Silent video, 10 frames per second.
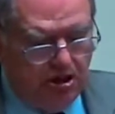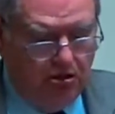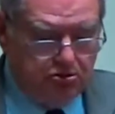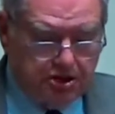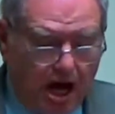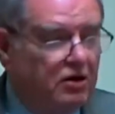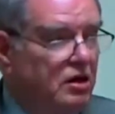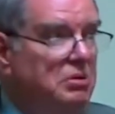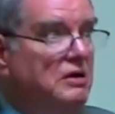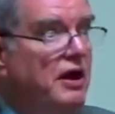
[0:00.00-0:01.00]
who's not going to
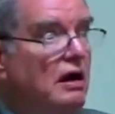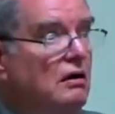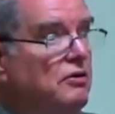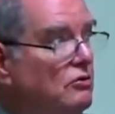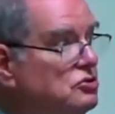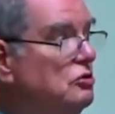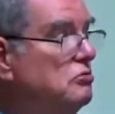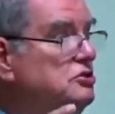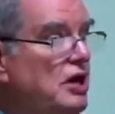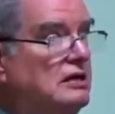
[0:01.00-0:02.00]
be there, those who
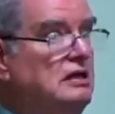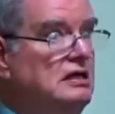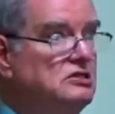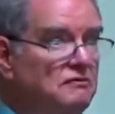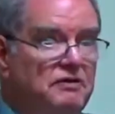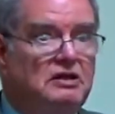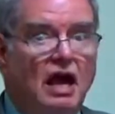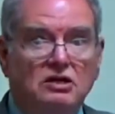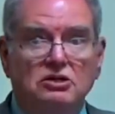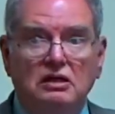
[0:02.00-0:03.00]
reject his
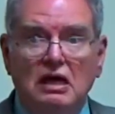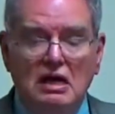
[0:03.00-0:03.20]
invitation.